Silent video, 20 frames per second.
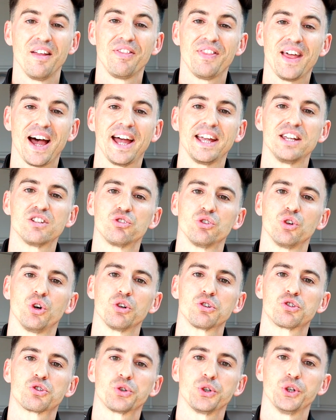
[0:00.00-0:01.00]
That is
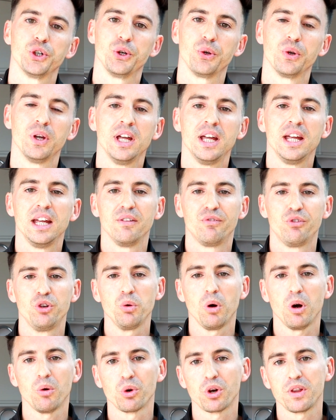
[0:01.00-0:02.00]
not true. If
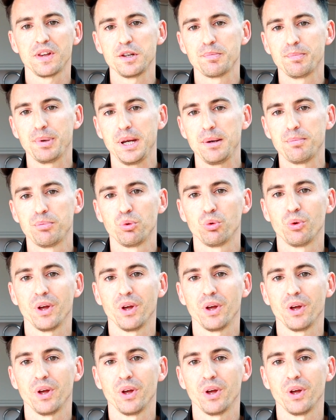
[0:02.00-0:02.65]
you are one of these people